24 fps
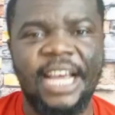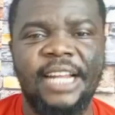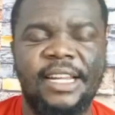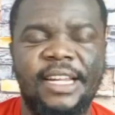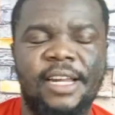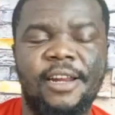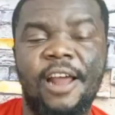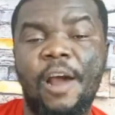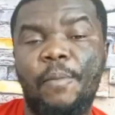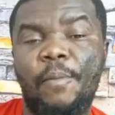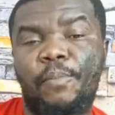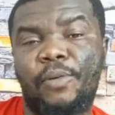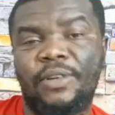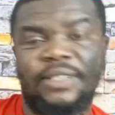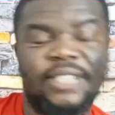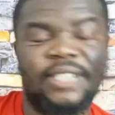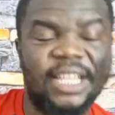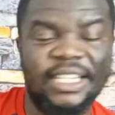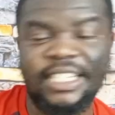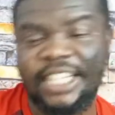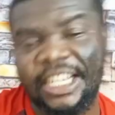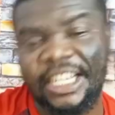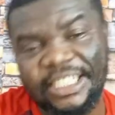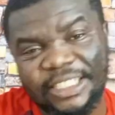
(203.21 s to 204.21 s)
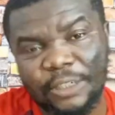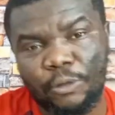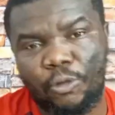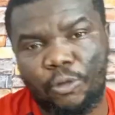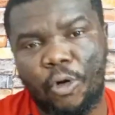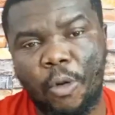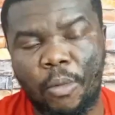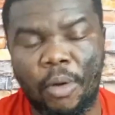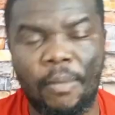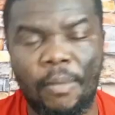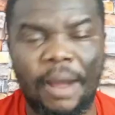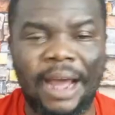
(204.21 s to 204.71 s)
the name concerning the
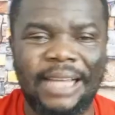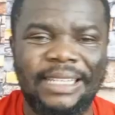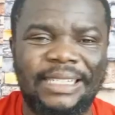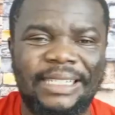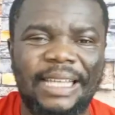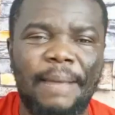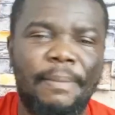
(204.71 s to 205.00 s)
Dinkomo is